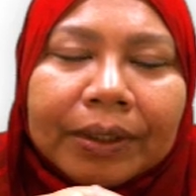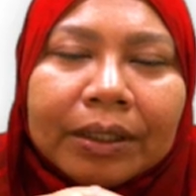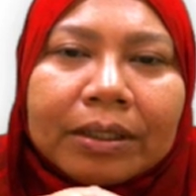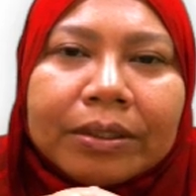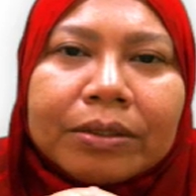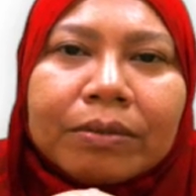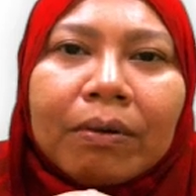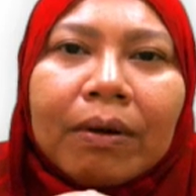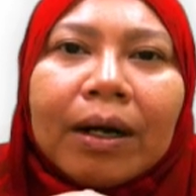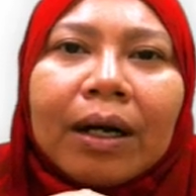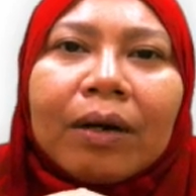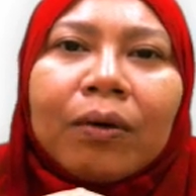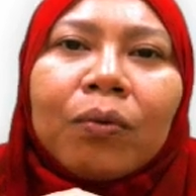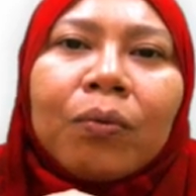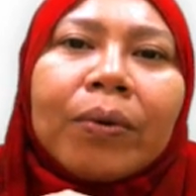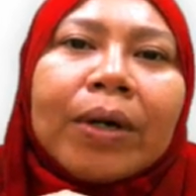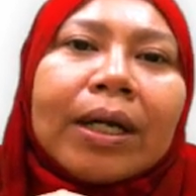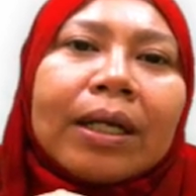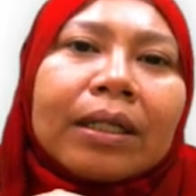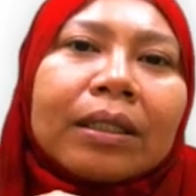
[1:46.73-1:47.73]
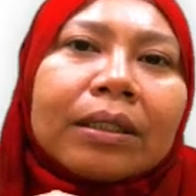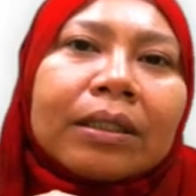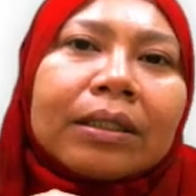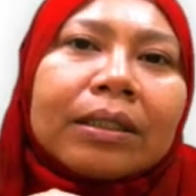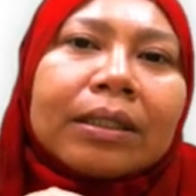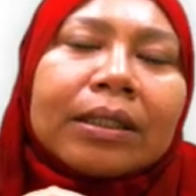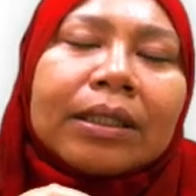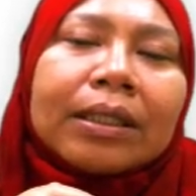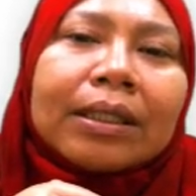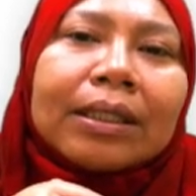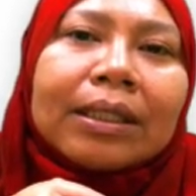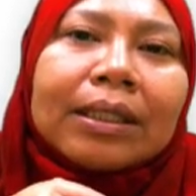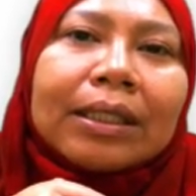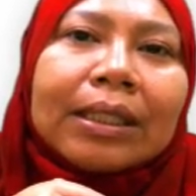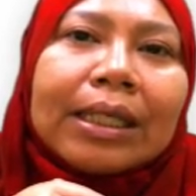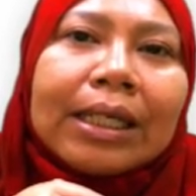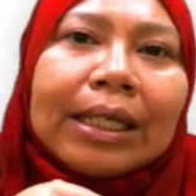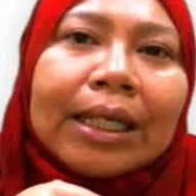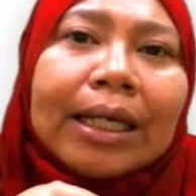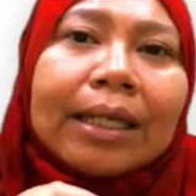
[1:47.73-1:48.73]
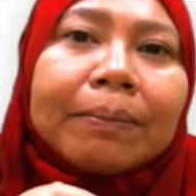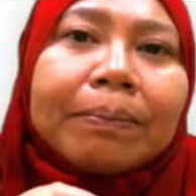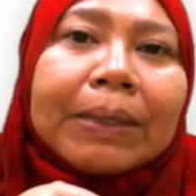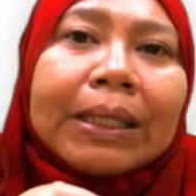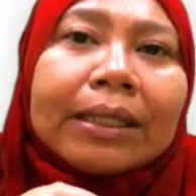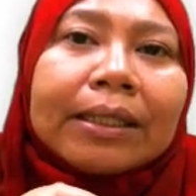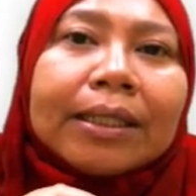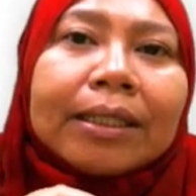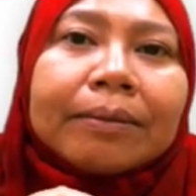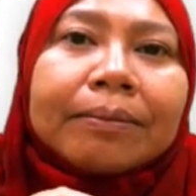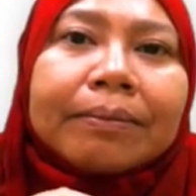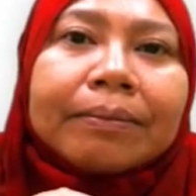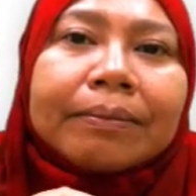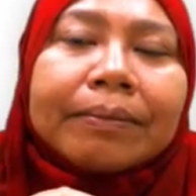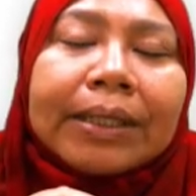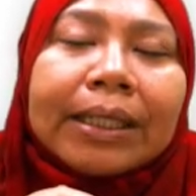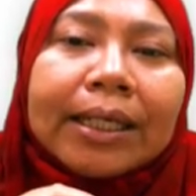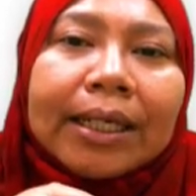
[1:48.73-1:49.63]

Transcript: So how well it can pick up,